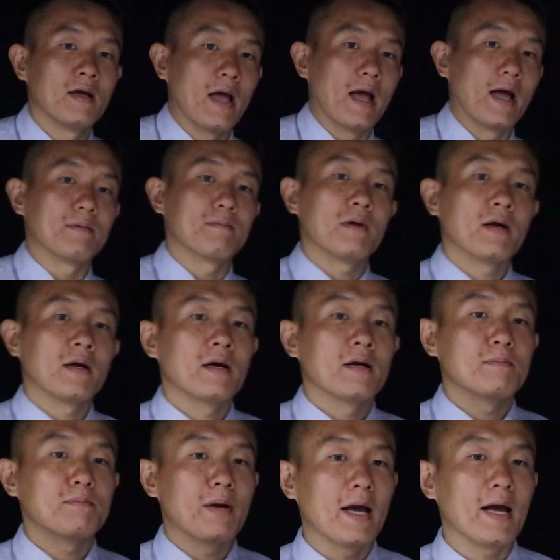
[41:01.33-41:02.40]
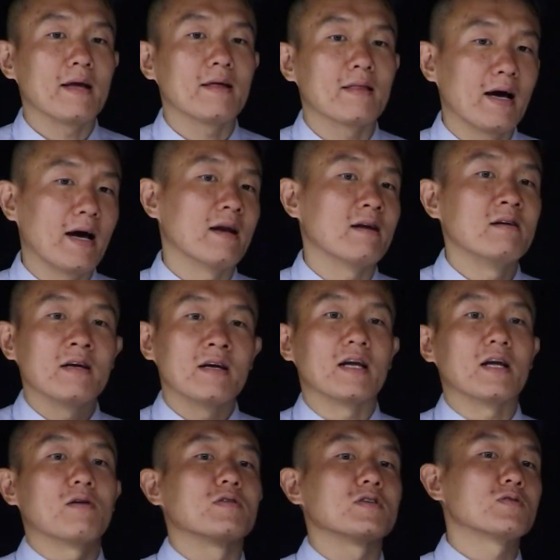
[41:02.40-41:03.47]
and pay that
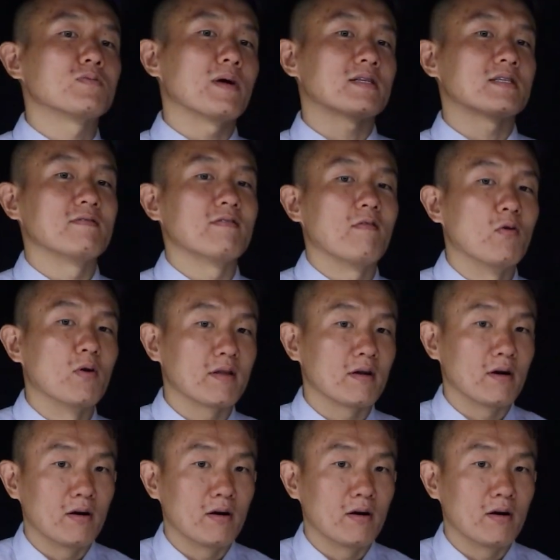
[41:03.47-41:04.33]
irrespective of where their